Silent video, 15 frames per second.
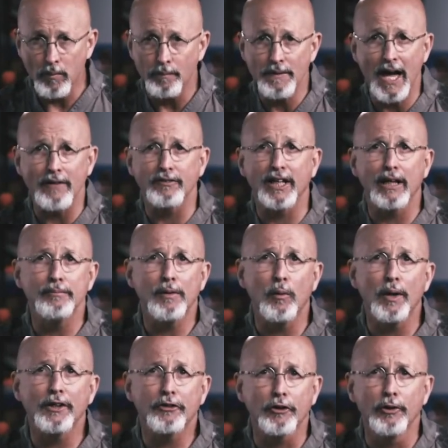navigate my
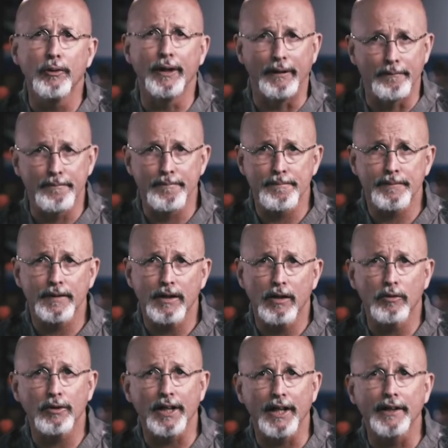way through it,
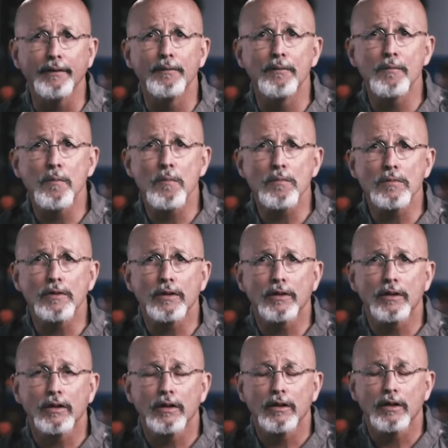okay?
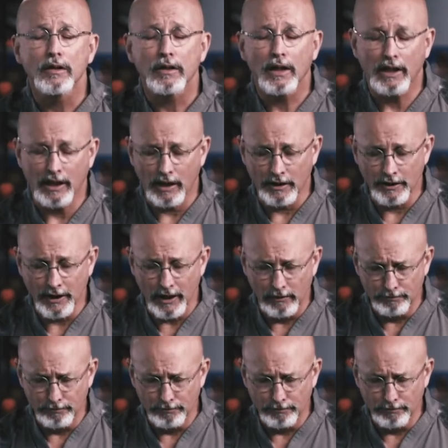And